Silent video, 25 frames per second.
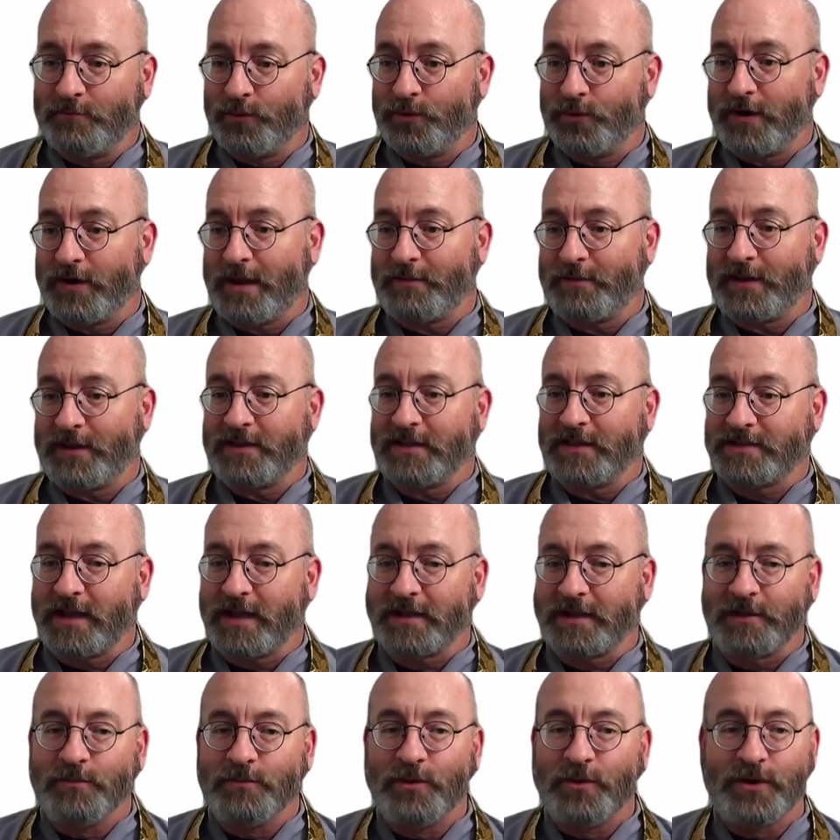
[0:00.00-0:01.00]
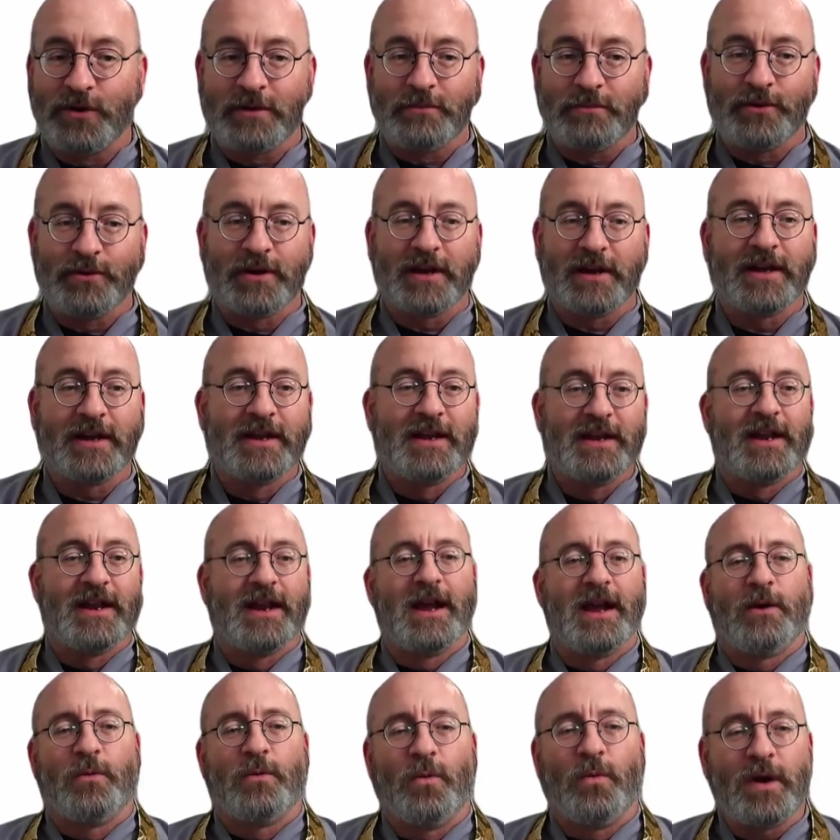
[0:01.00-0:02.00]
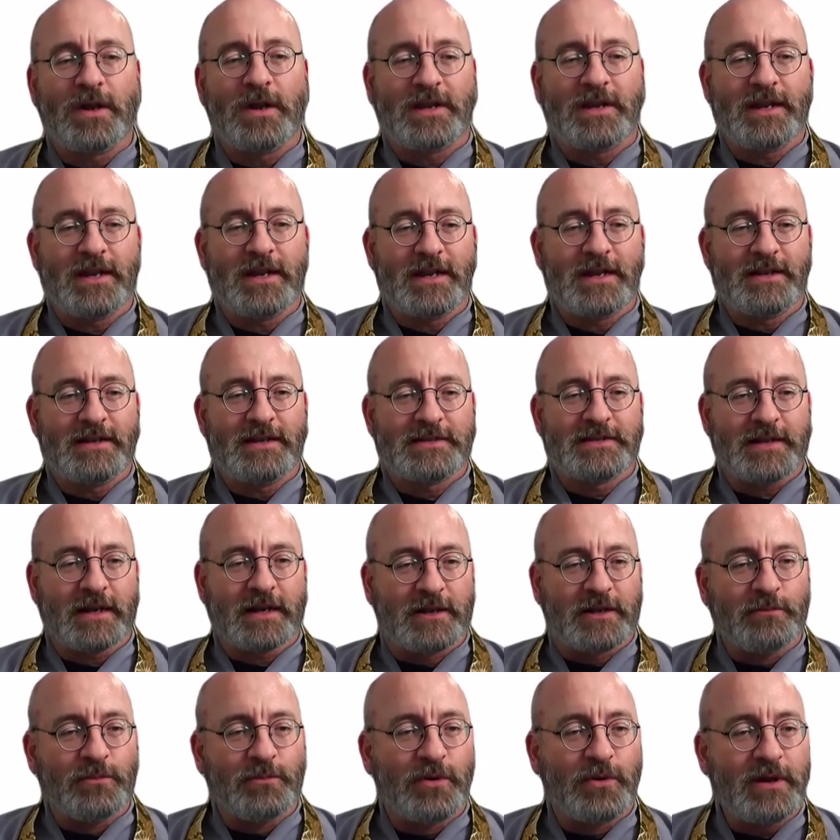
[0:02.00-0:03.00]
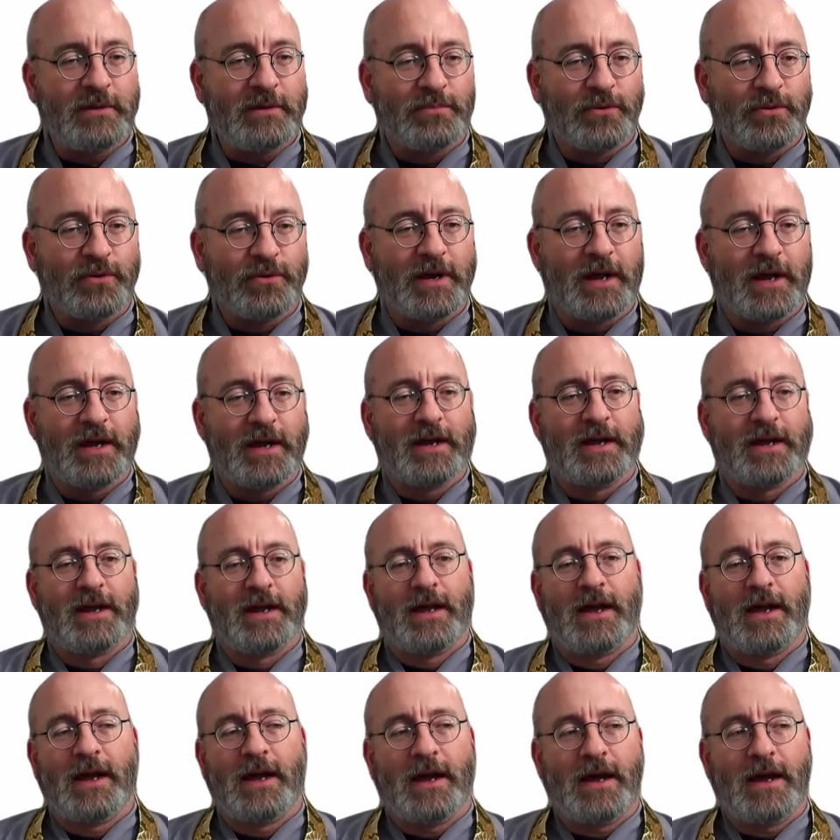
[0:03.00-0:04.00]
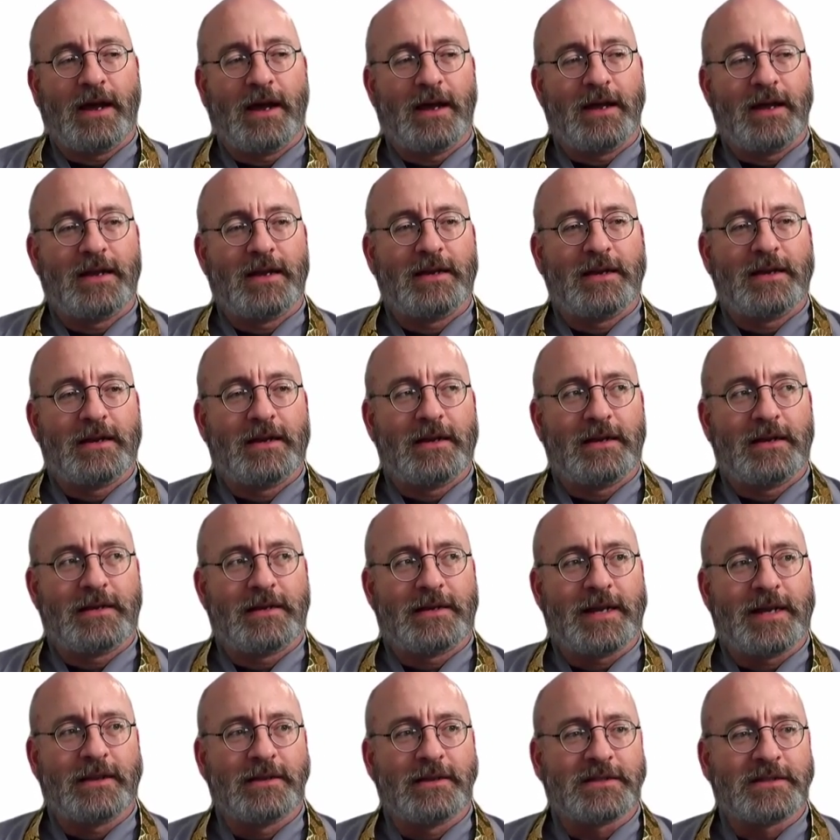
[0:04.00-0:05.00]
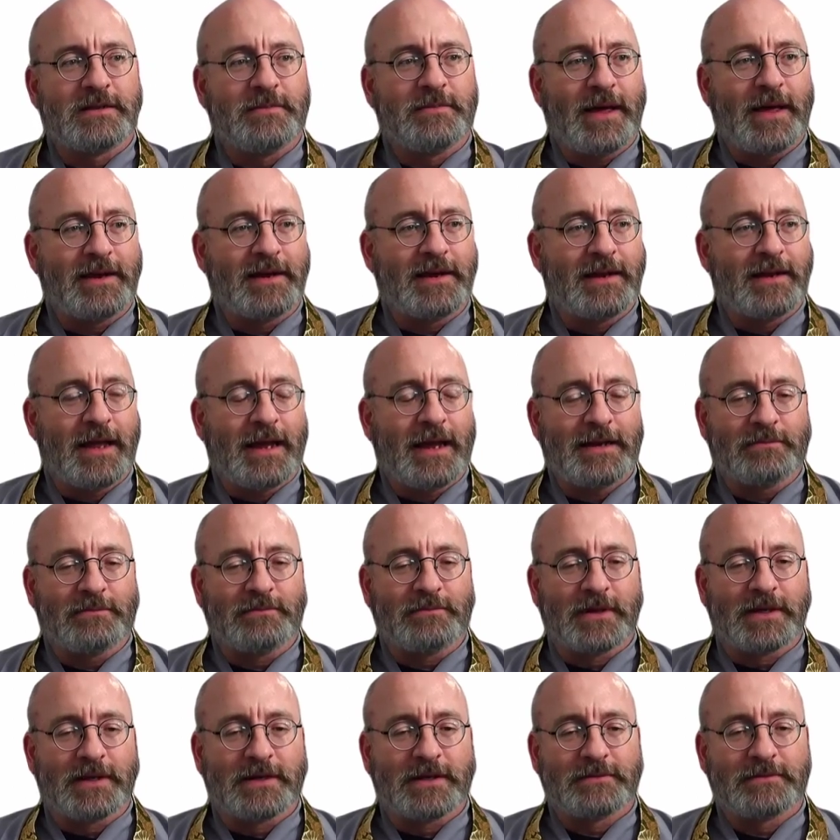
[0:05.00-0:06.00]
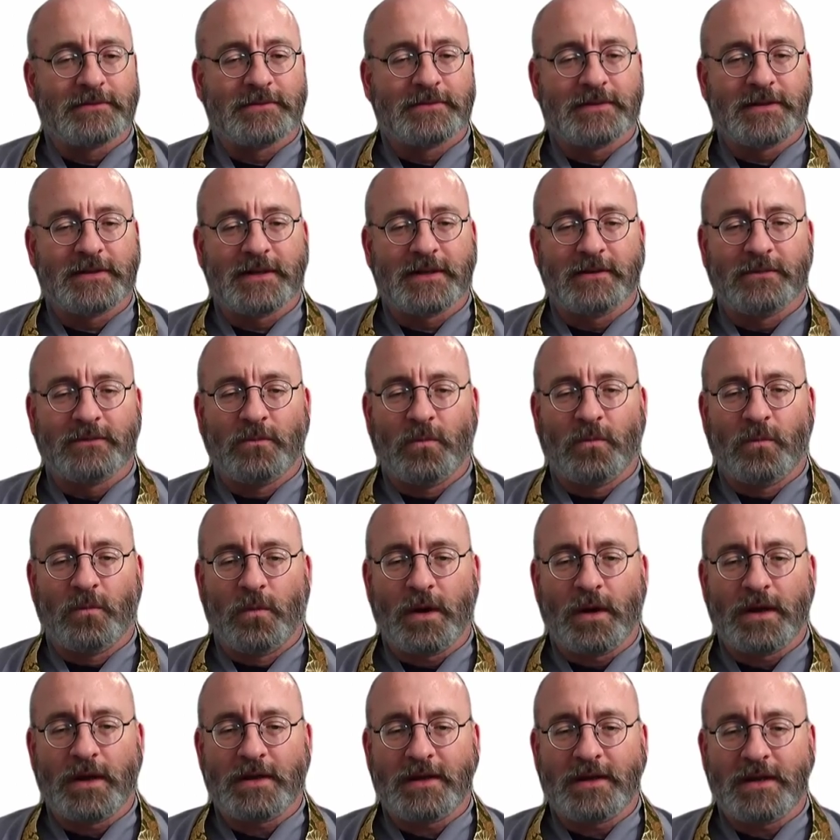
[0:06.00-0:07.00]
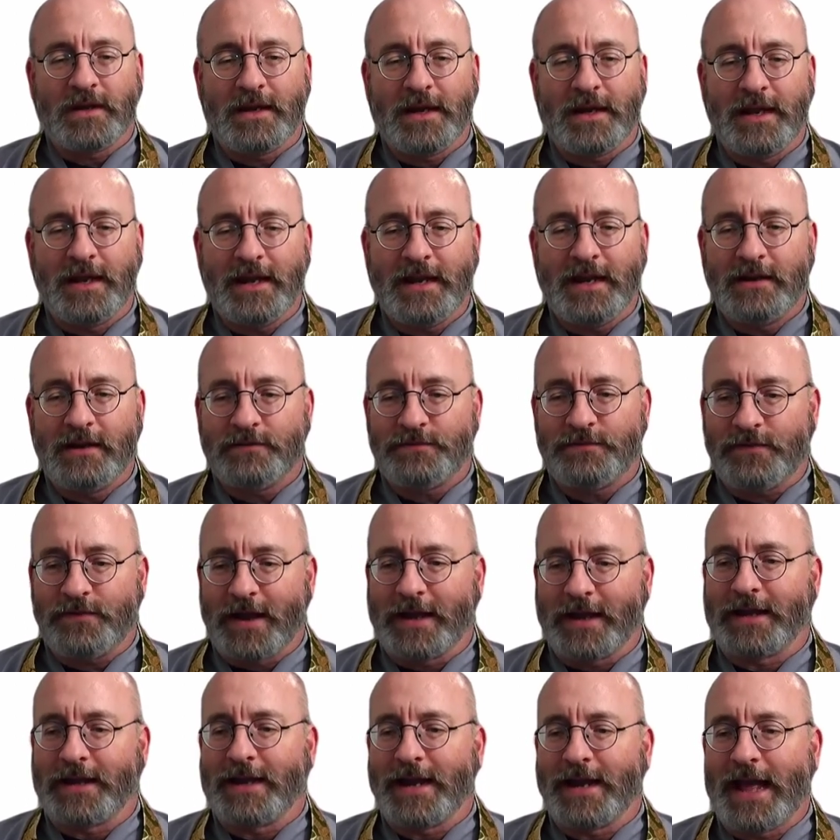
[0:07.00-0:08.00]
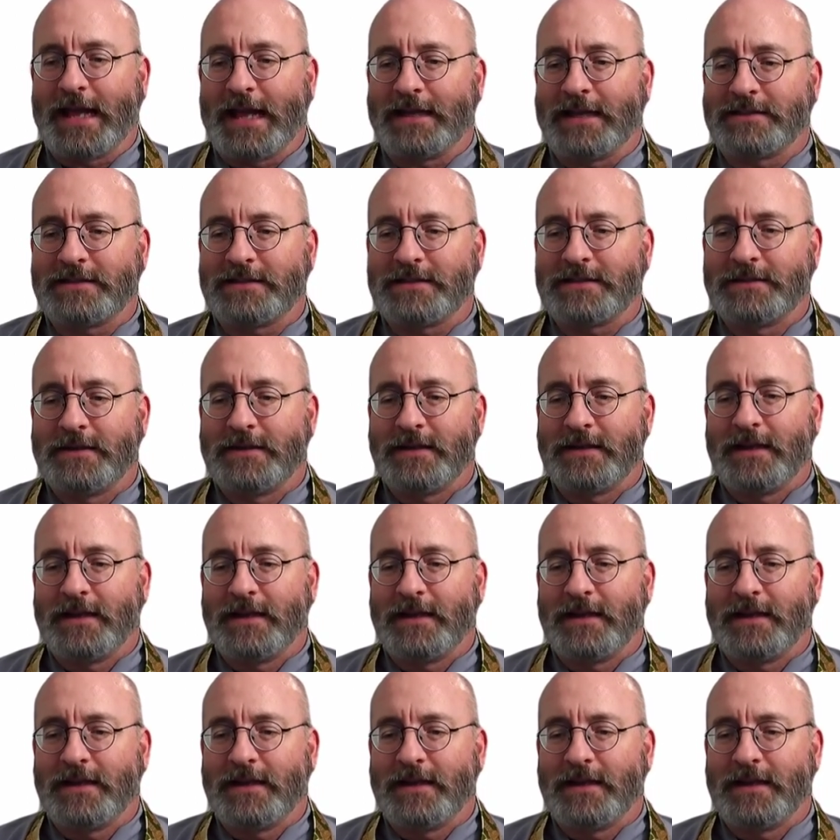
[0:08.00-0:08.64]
Buddha, I mean the Sakyamuni Buddha, what did Sakyamuni Buddha tell us about enlightenment? And what did he define it as?